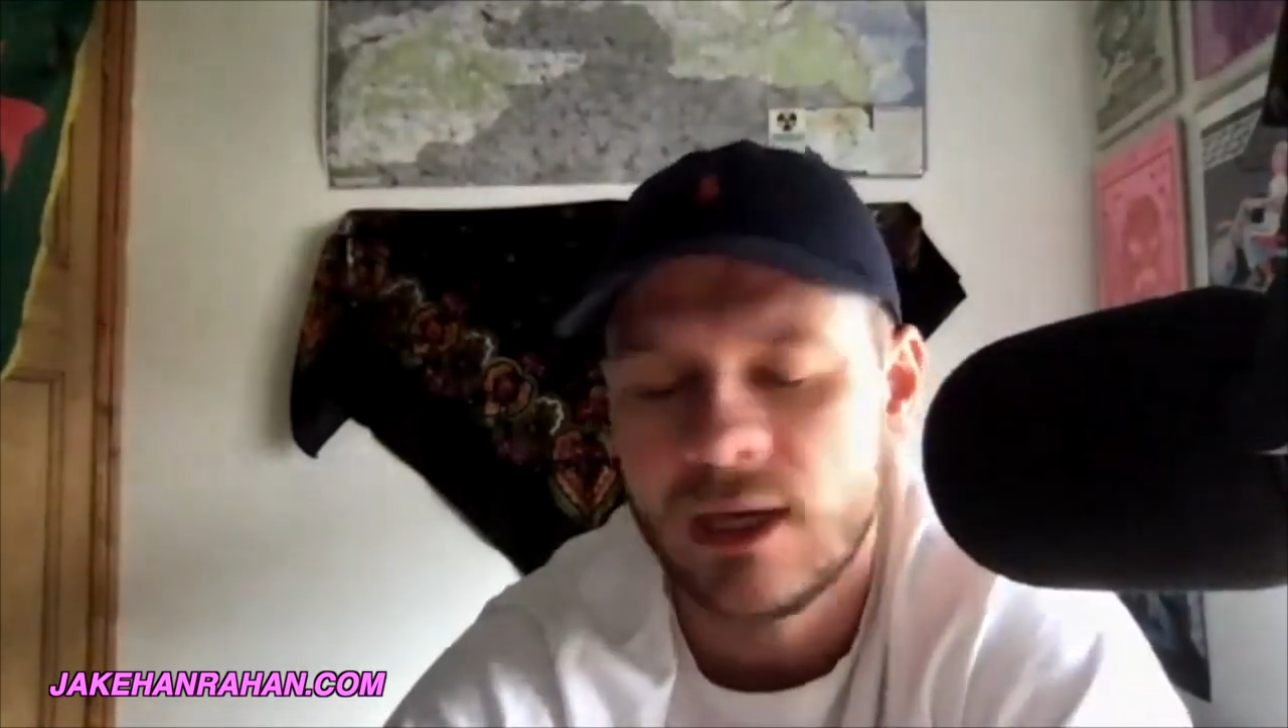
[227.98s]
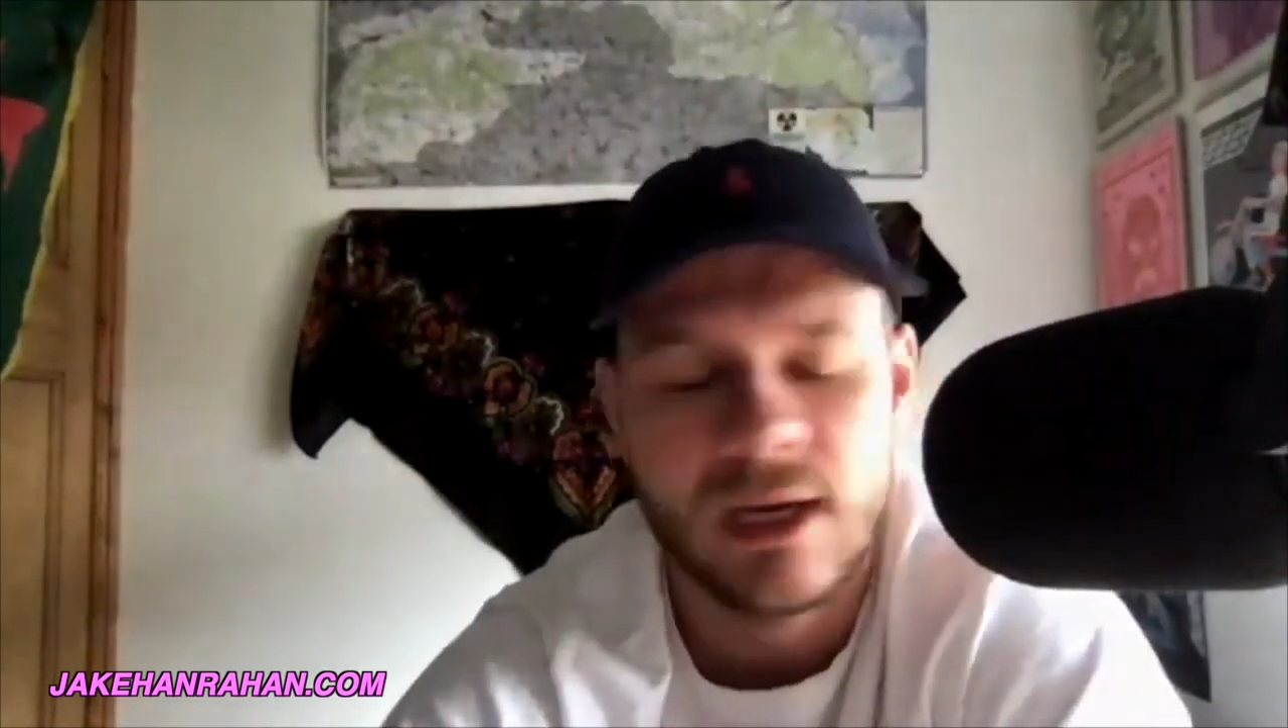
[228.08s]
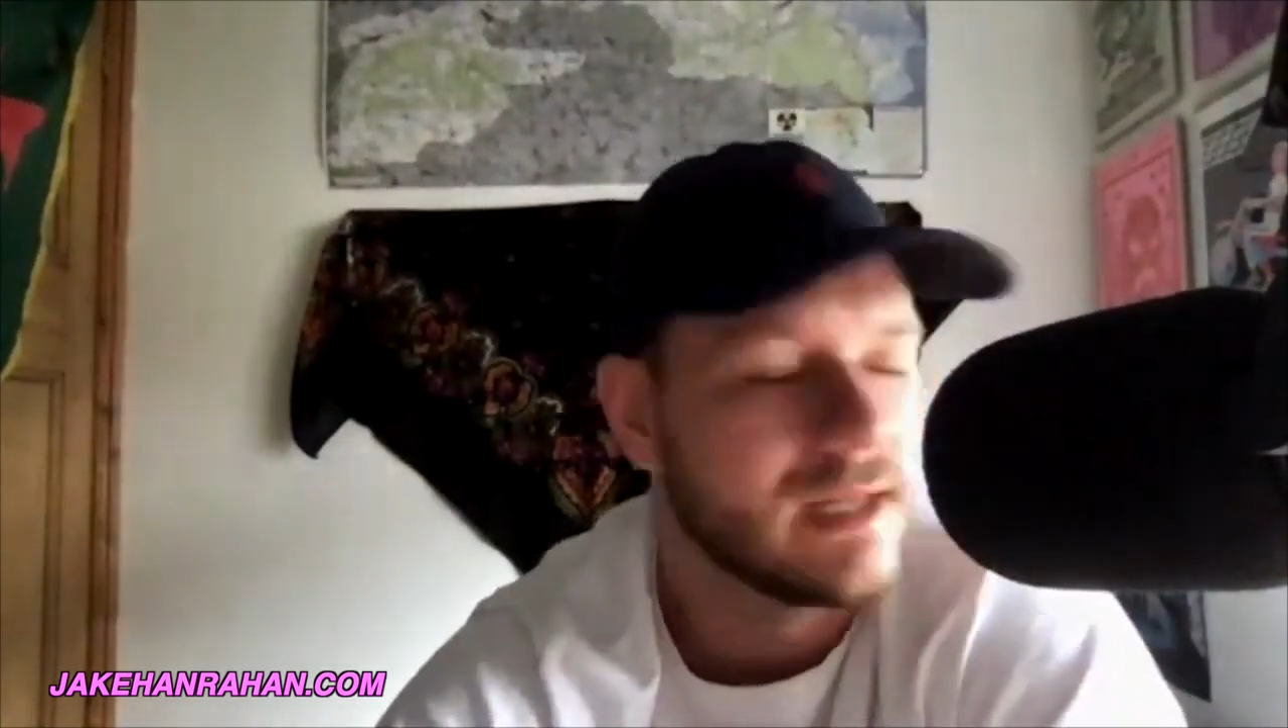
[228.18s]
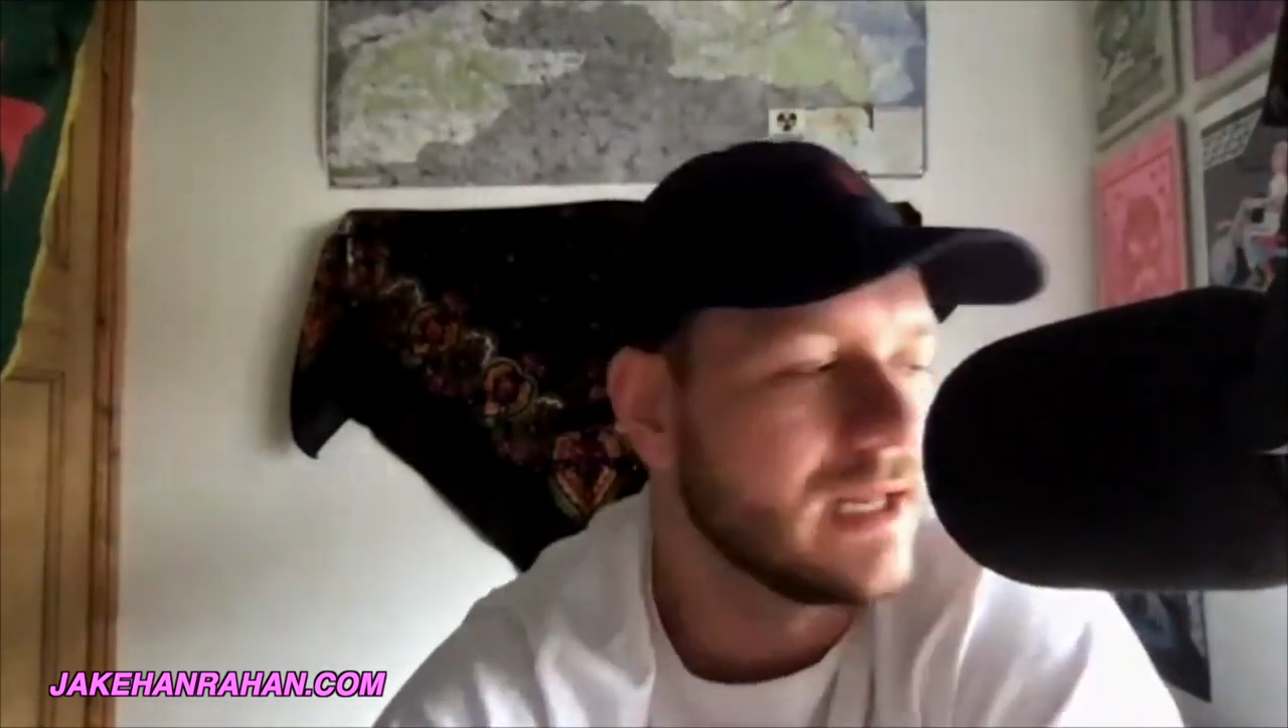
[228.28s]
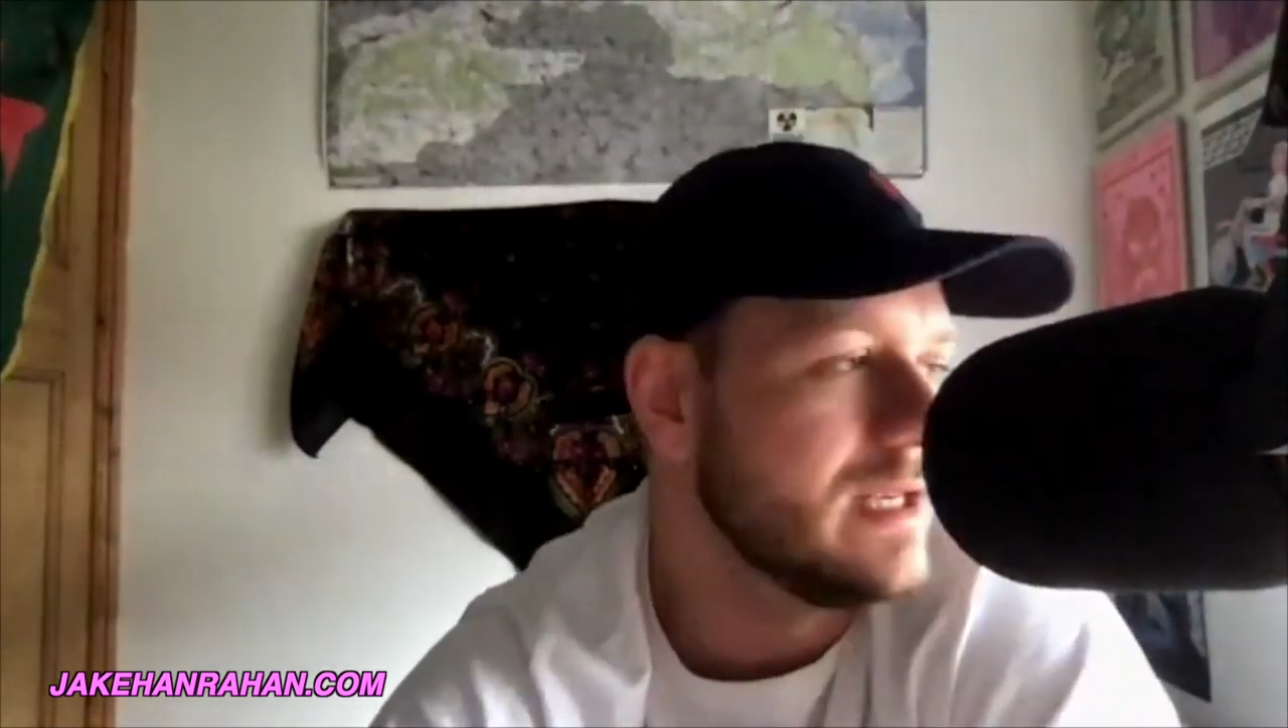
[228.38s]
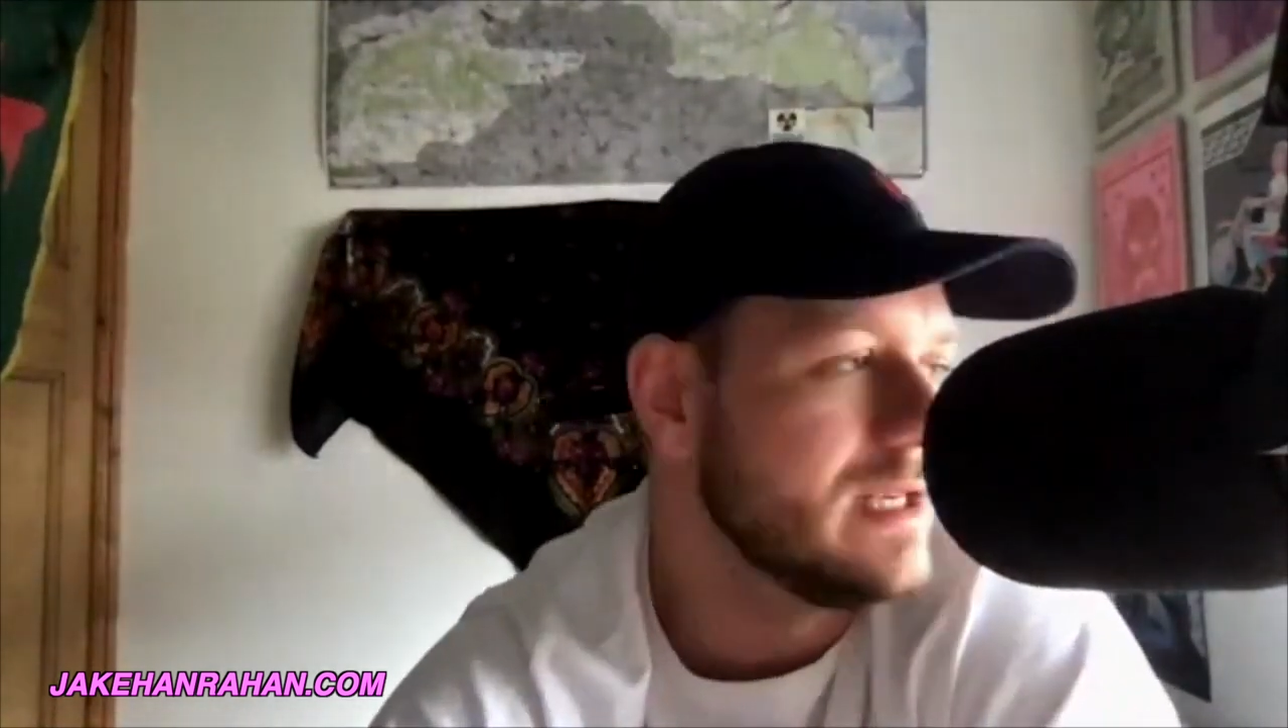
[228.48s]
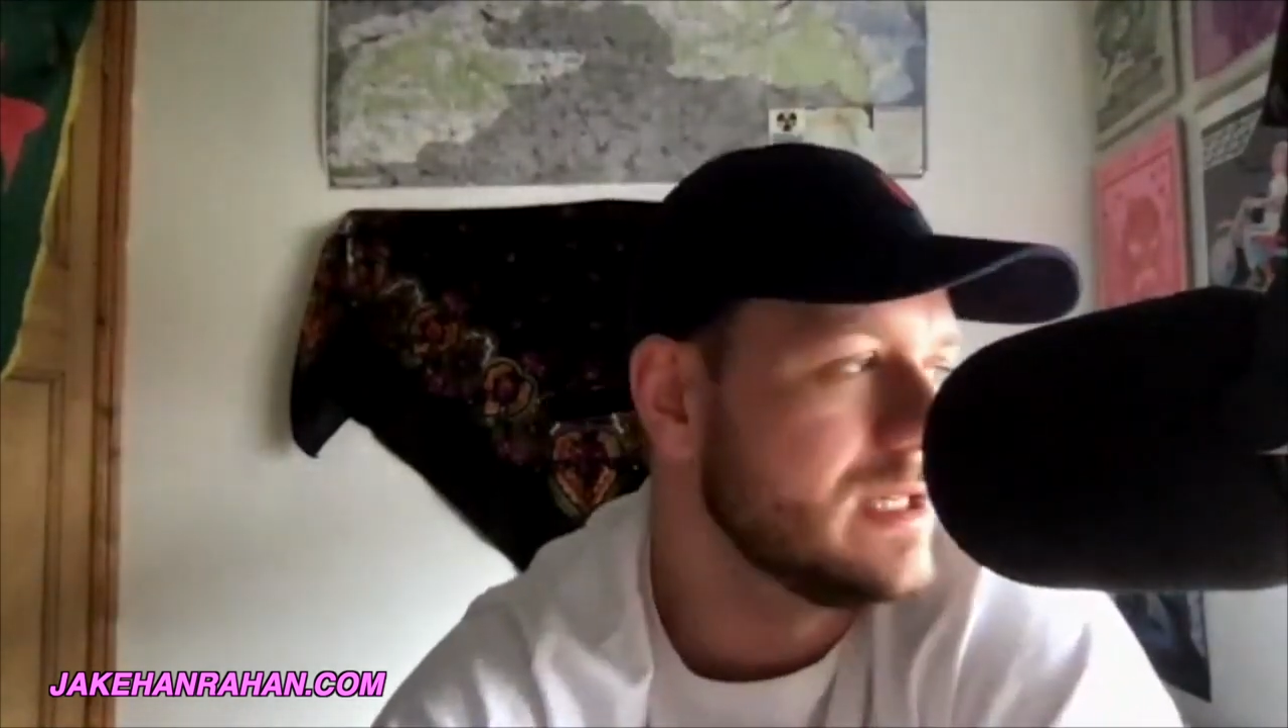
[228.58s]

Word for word: Then these